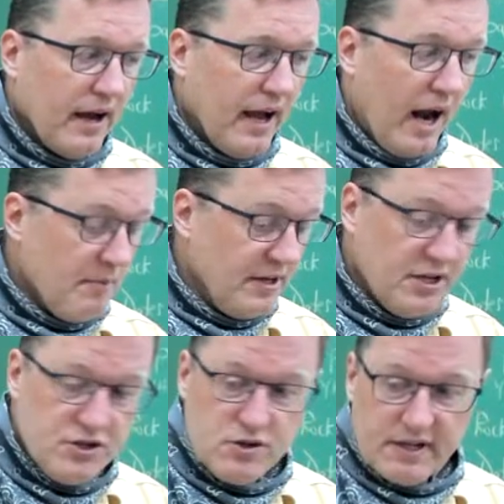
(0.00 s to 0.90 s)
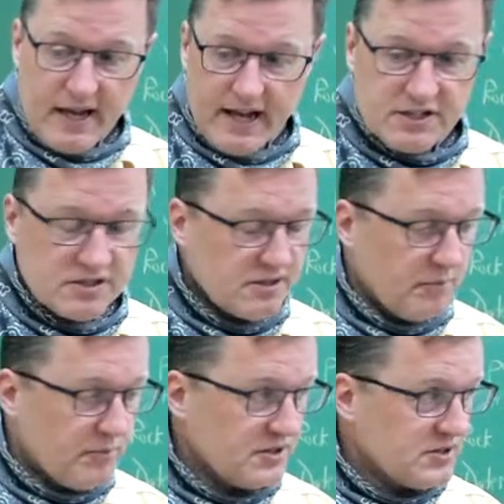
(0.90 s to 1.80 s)
And I mean, did you catch the
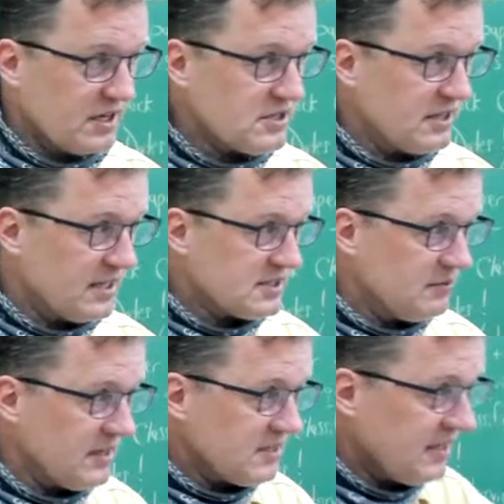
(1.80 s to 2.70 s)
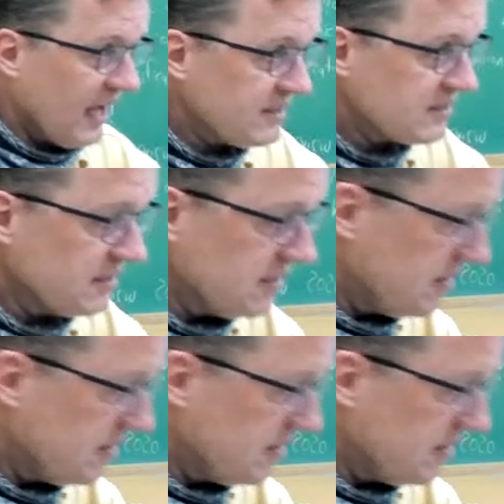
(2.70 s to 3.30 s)
precision on some of these dates?